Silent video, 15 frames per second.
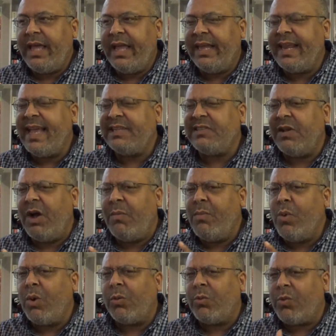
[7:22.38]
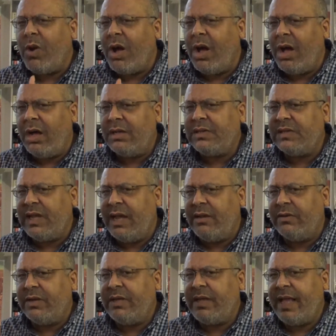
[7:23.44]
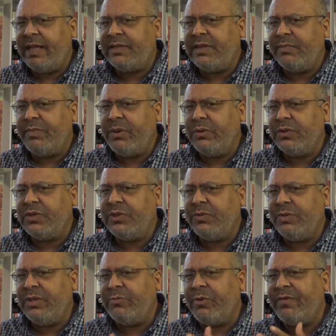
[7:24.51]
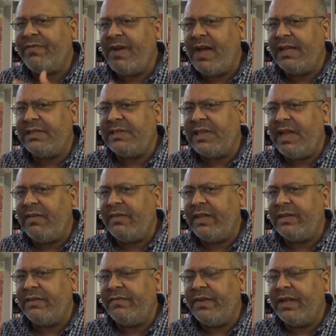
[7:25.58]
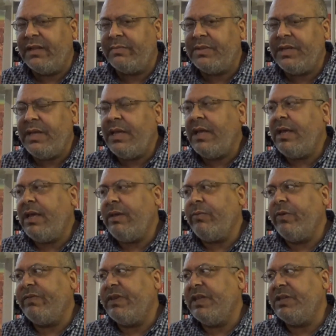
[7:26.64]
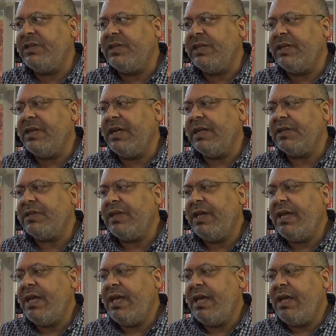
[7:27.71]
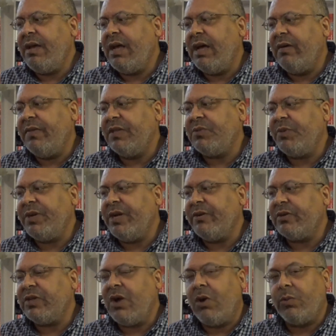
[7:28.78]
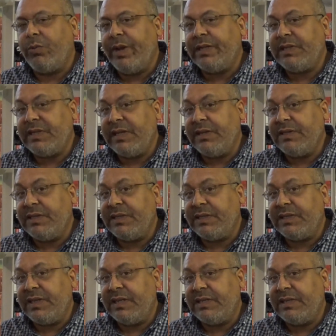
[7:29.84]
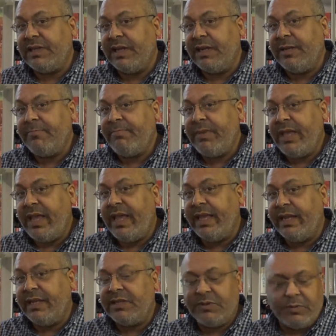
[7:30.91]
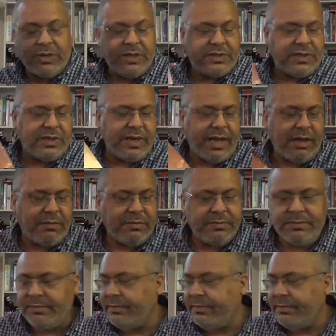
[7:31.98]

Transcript: And it has a more raw sound as opposed to the refined sound they developed with Diesel and Dust. This one here is called Red Sails in the Sunset, and it's a good album.